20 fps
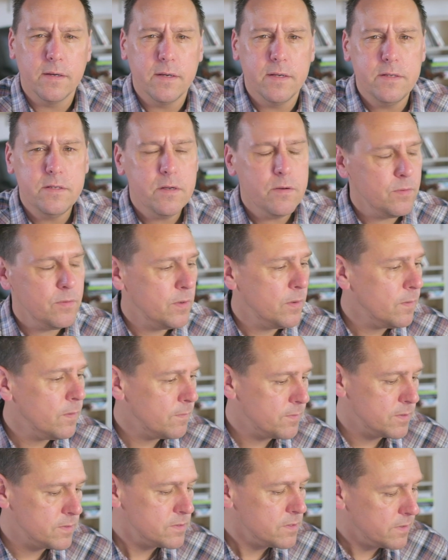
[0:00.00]
I don't know
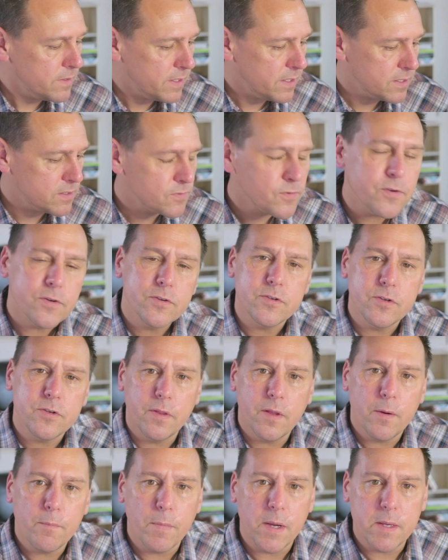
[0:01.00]
if there's a Linux version.
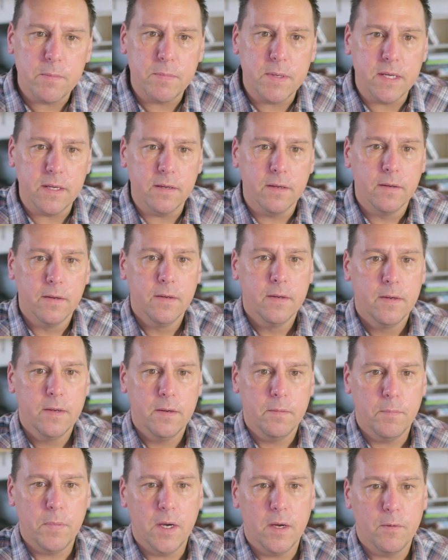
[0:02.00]
There might be,
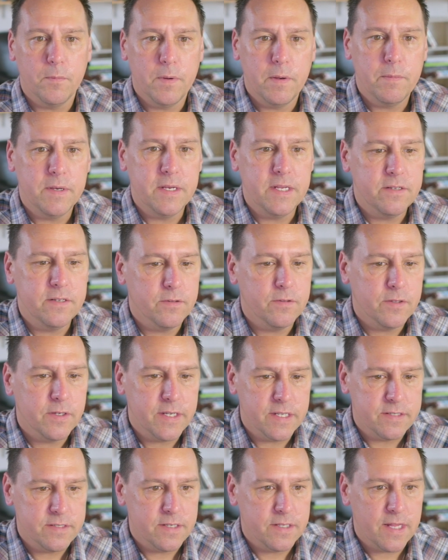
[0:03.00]
but we would need to
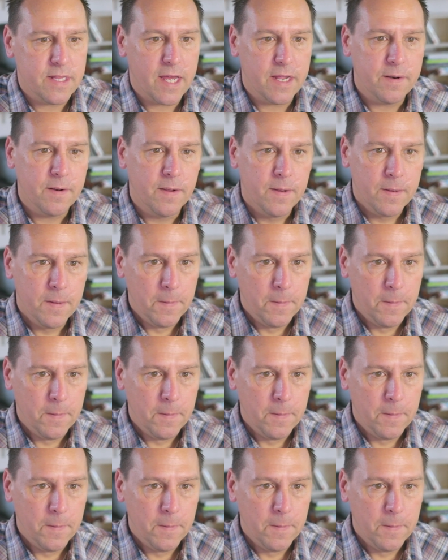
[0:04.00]
look into that.